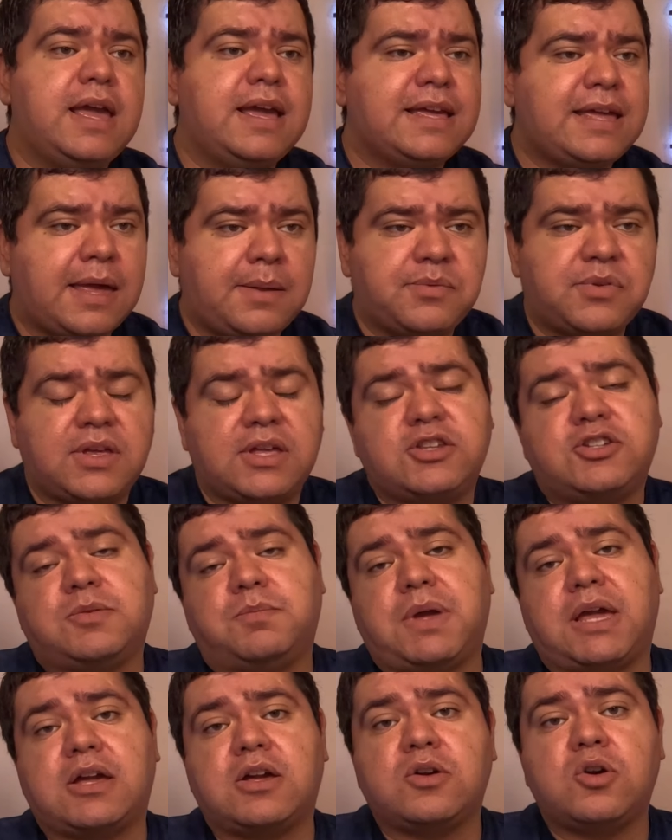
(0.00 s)
keeps the
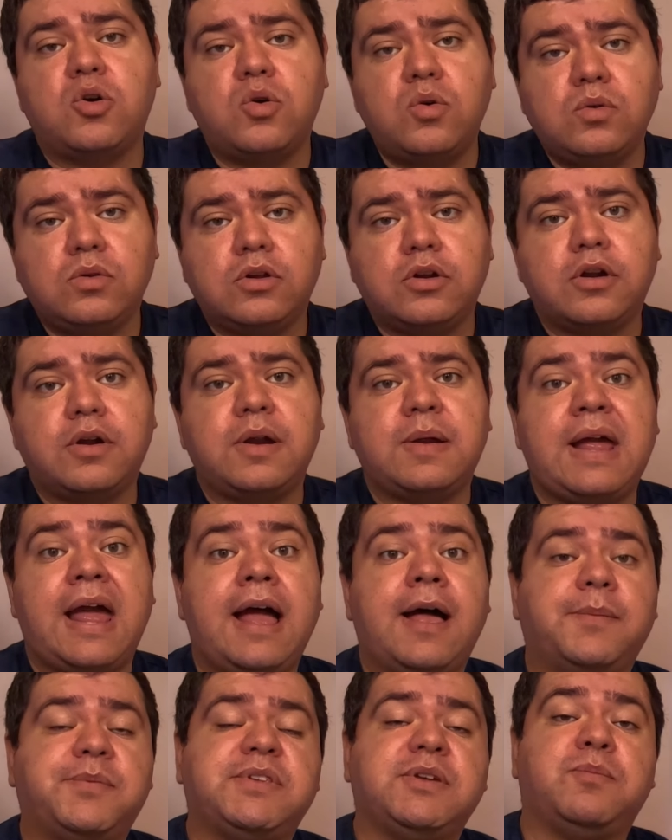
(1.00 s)
engine bay cooler,
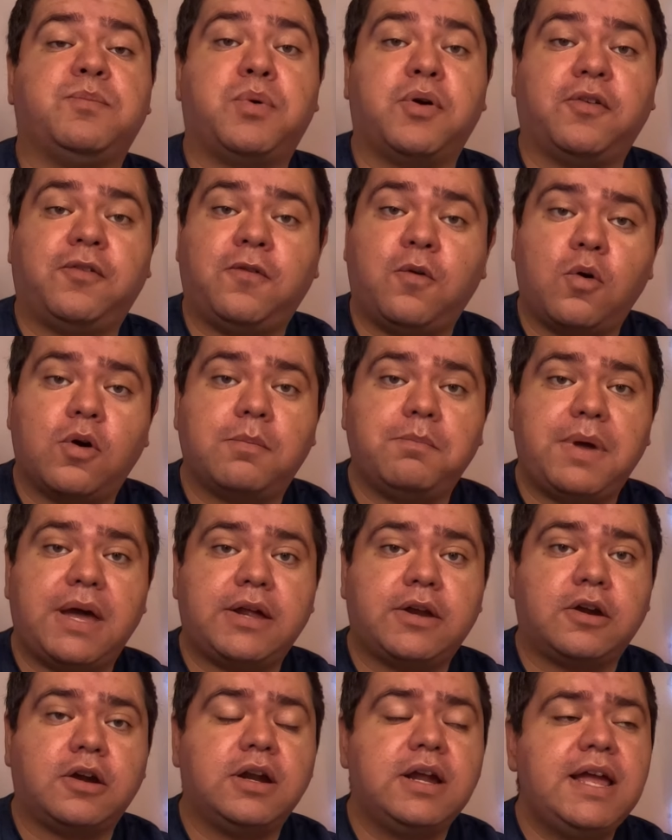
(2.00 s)
helps it perform
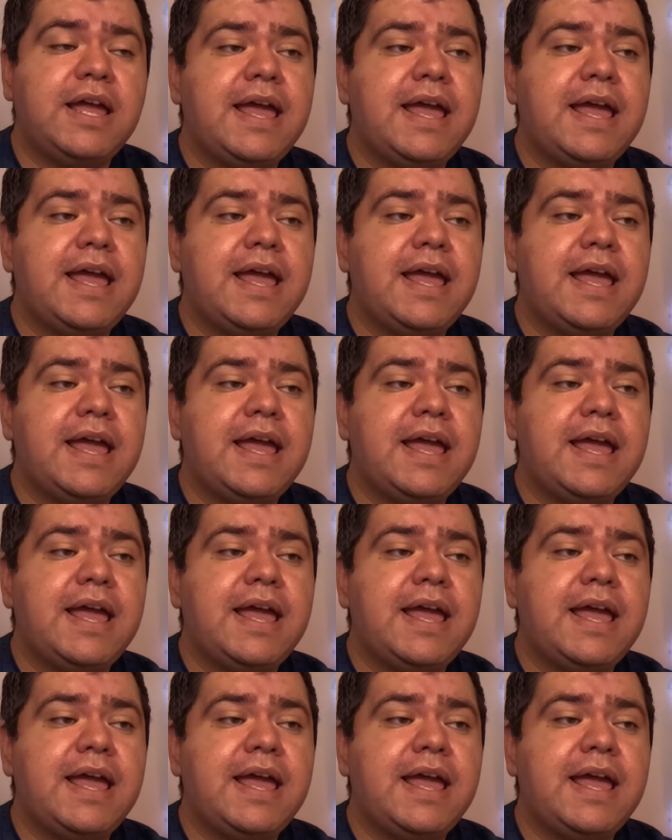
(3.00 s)
better.